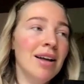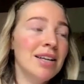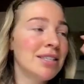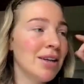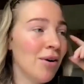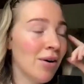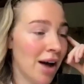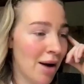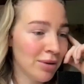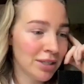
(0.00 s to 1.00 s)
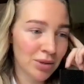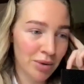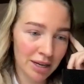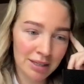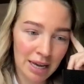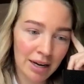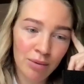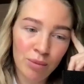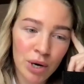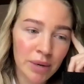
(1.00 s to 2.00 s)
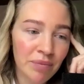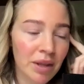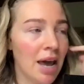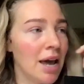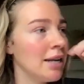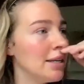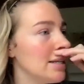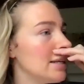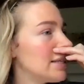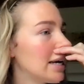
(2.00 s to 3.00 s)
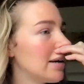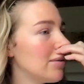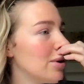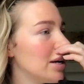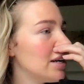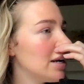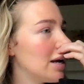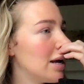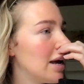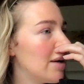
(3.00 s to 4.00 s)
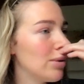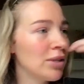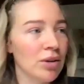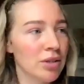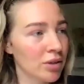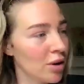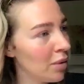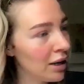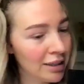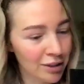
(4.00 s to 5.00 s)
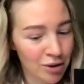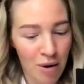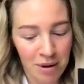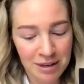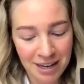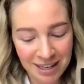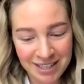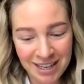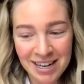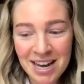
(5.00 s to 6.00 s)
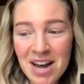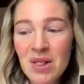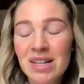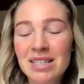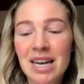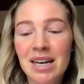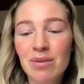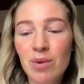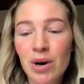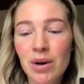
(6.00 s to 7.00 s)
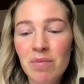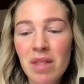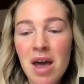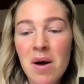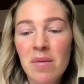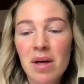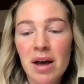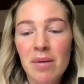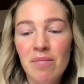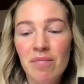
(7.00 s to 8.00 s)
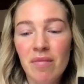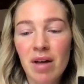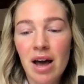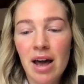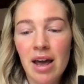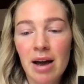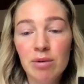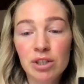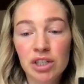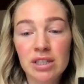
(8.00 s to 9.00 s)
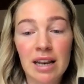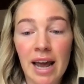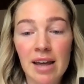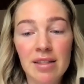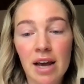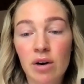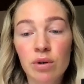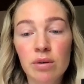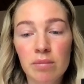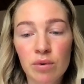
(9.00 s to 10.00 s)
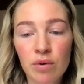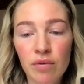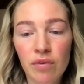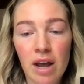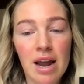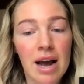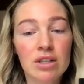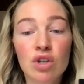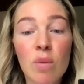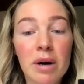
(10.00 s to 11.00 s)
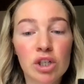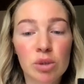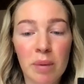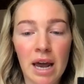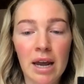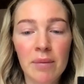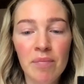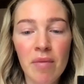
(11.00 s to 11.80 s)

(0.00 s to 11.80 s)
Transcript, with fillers: So I was doing a second one, and in the second one, it was also completely traumatizing. The second one, um, I, I was just lying there. I couldn't move, and I had so much pain.